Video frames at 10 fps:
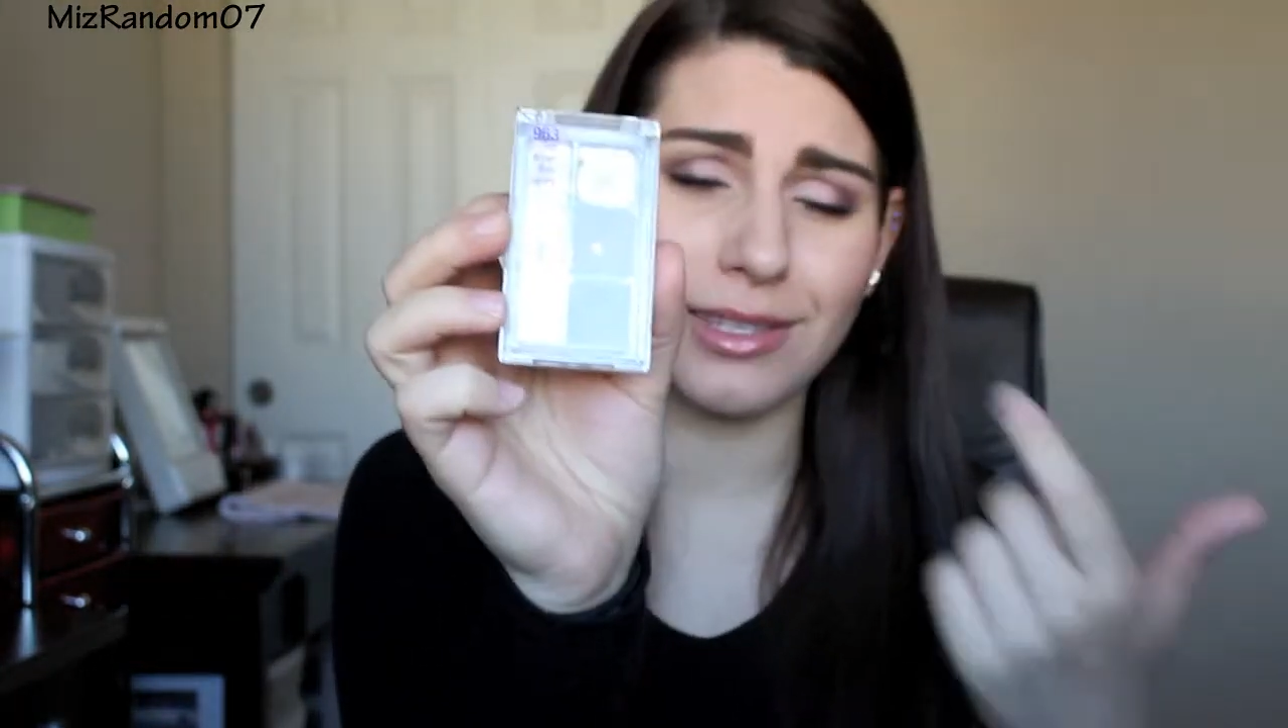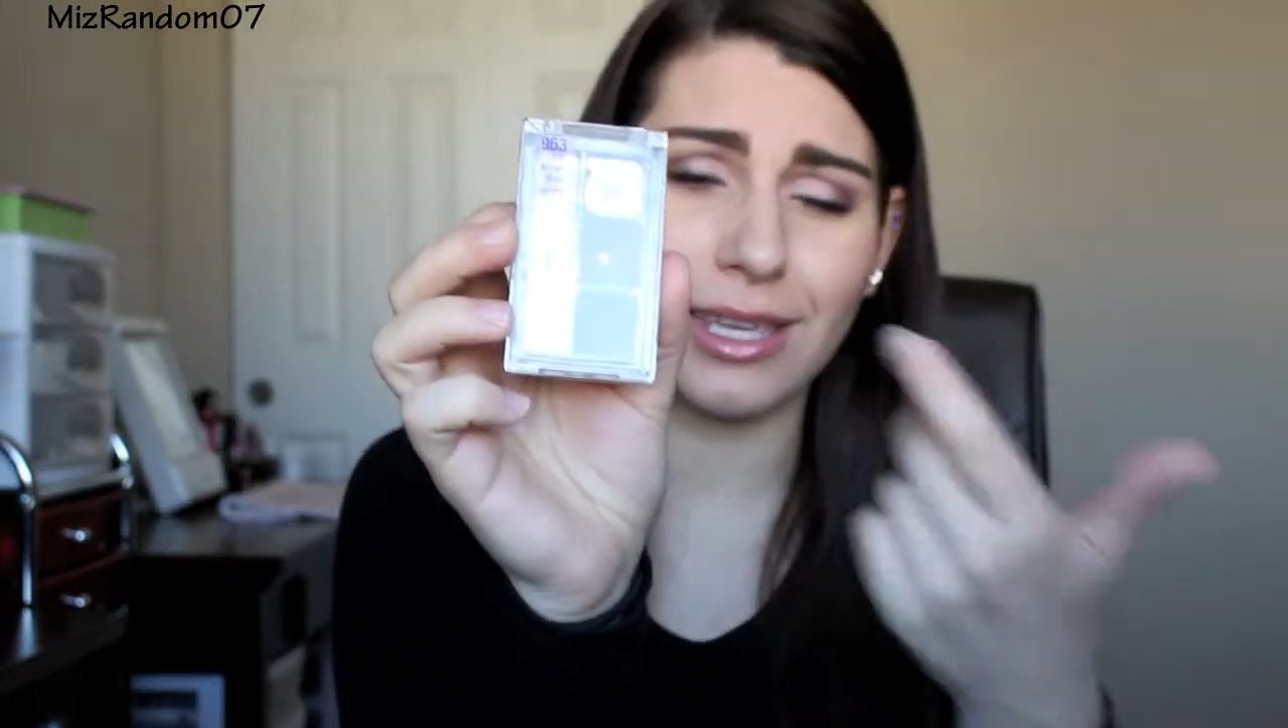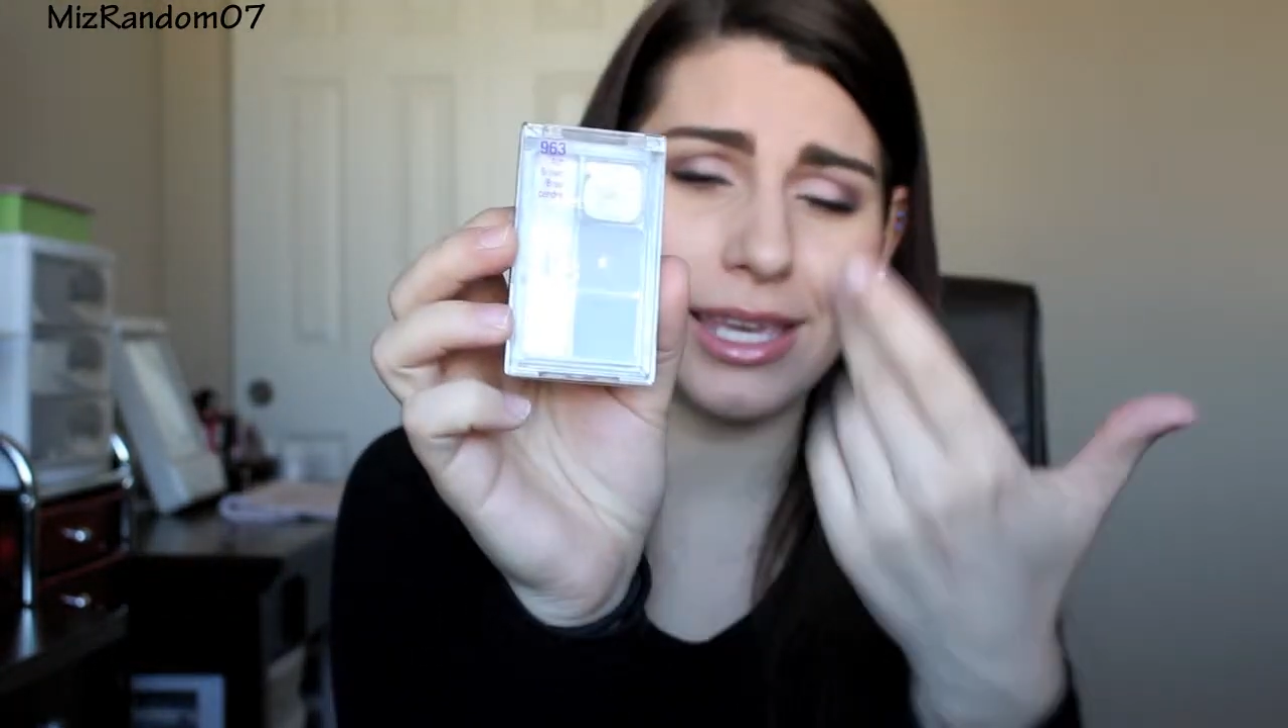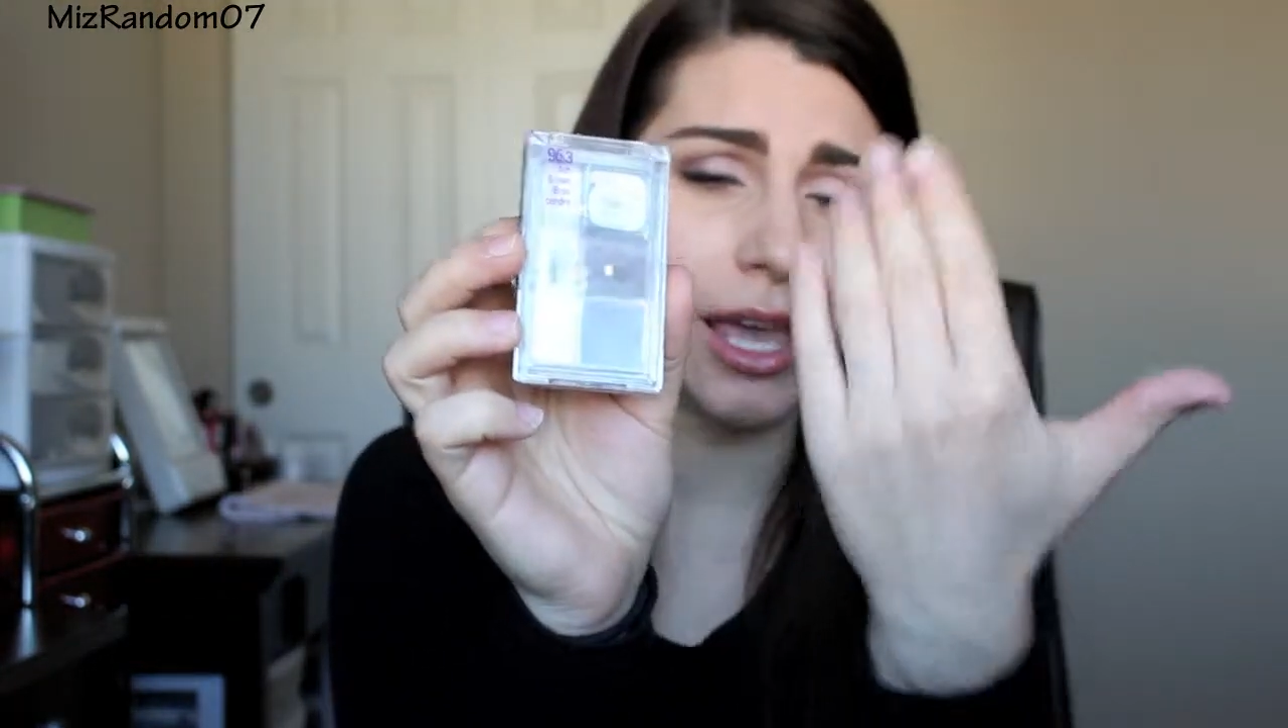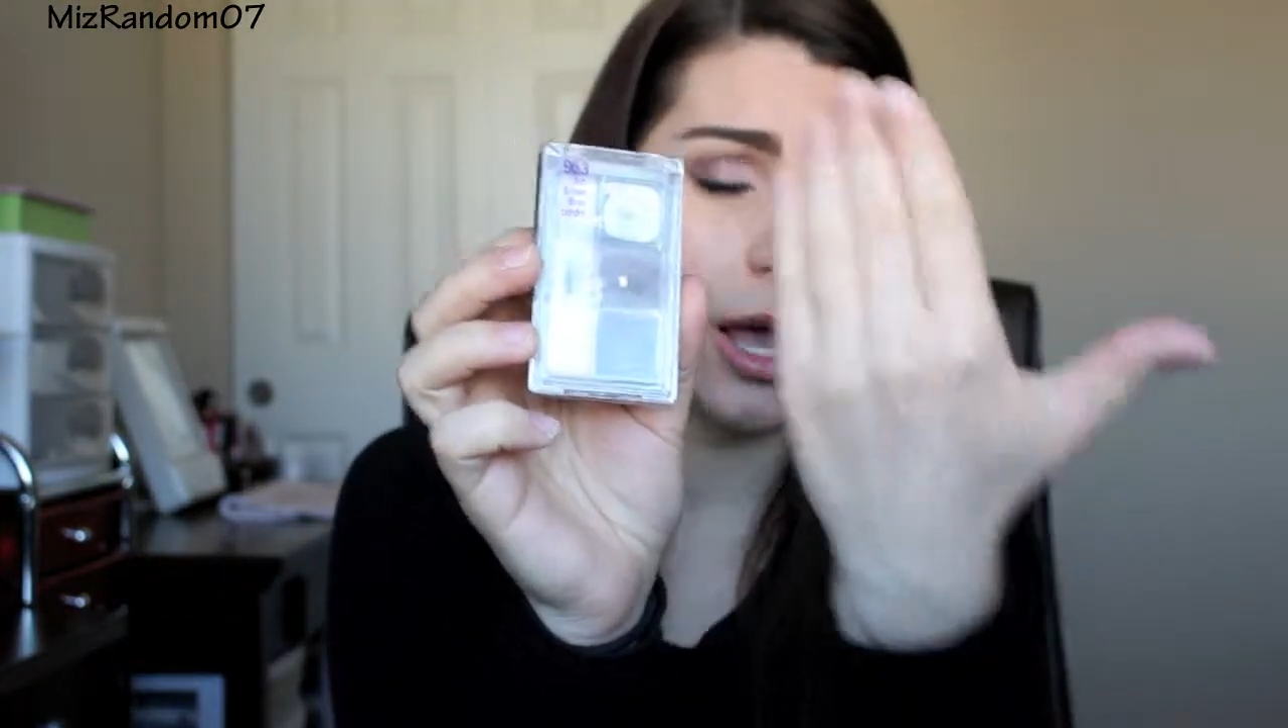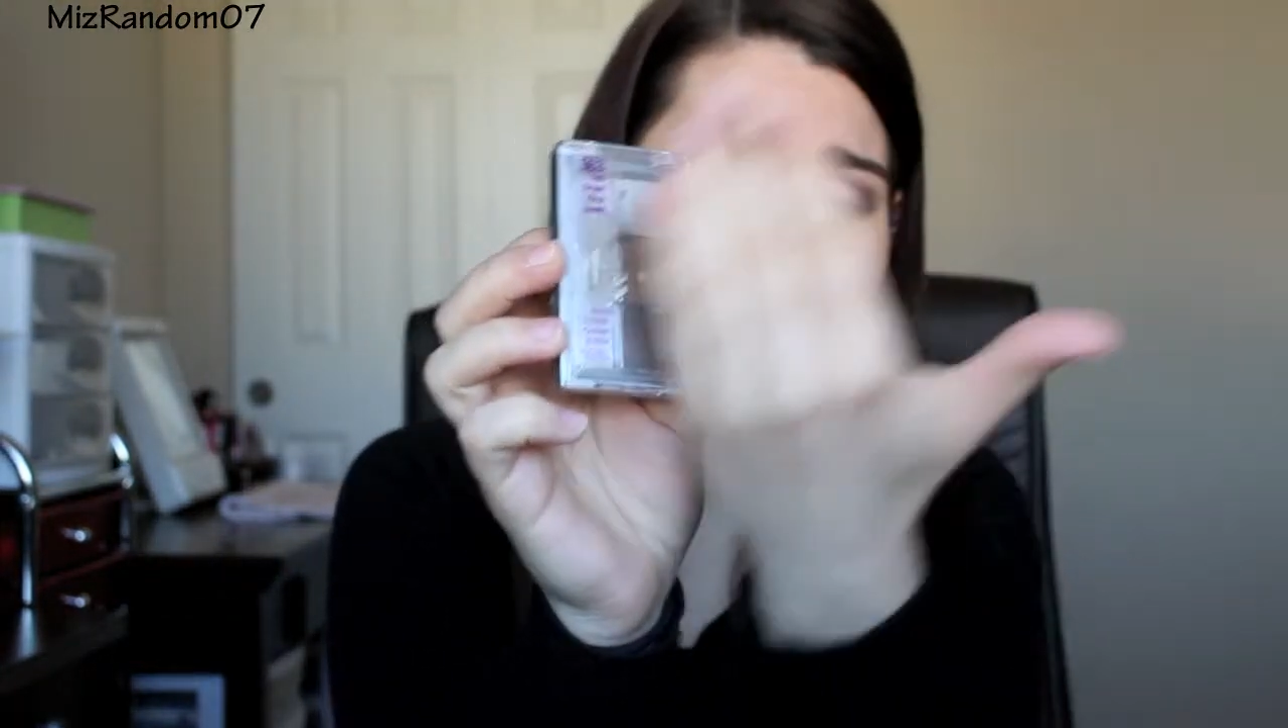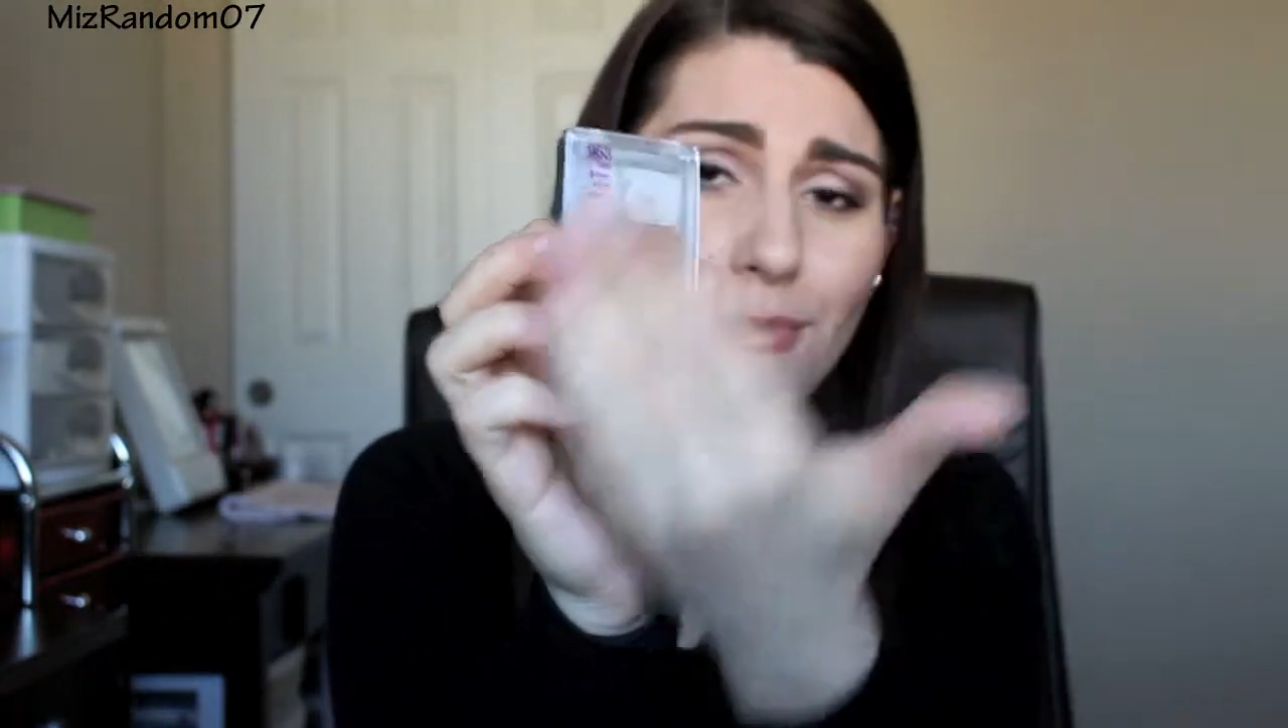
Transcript: see,